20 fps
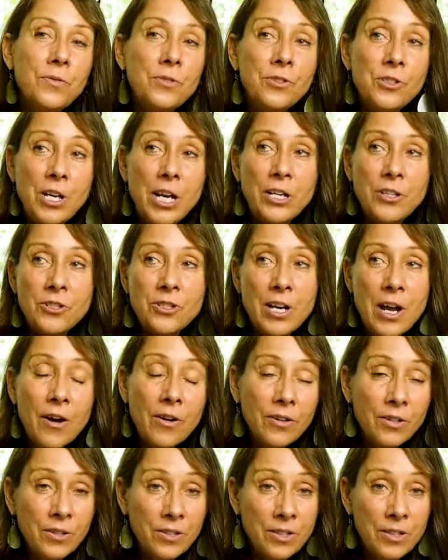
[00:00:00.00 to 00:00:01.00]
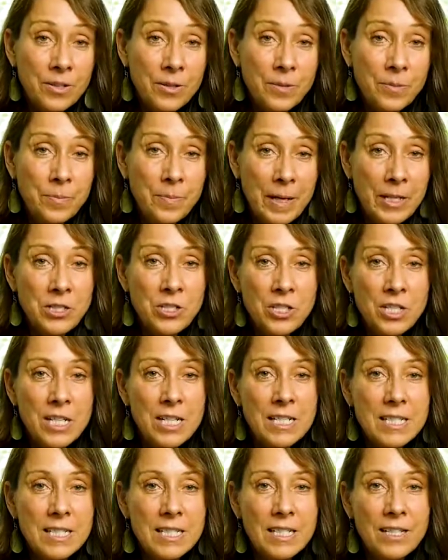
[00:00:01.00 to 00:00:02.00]
changed out your bed
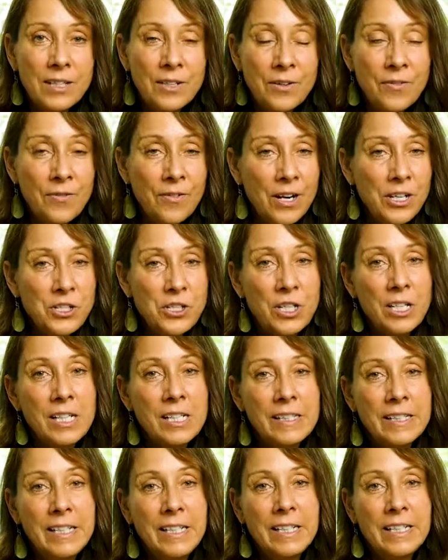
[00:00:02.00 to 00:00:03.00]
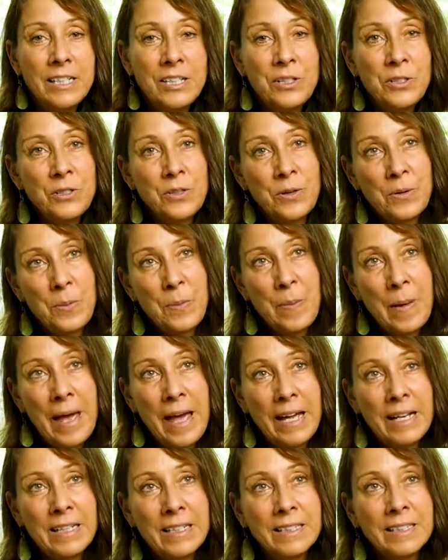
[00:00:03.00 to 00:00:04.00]
sheets and they're fresh and clean and you go to
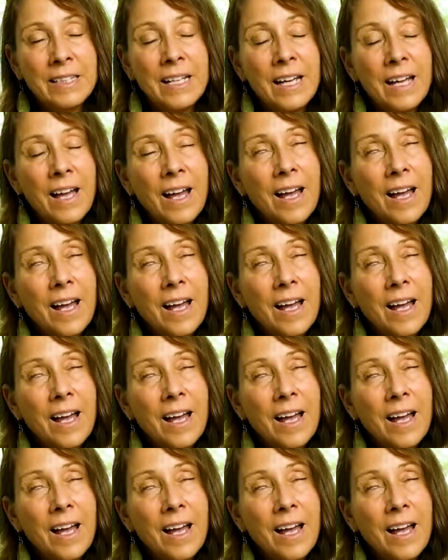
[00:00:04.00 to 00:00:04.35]
bed, and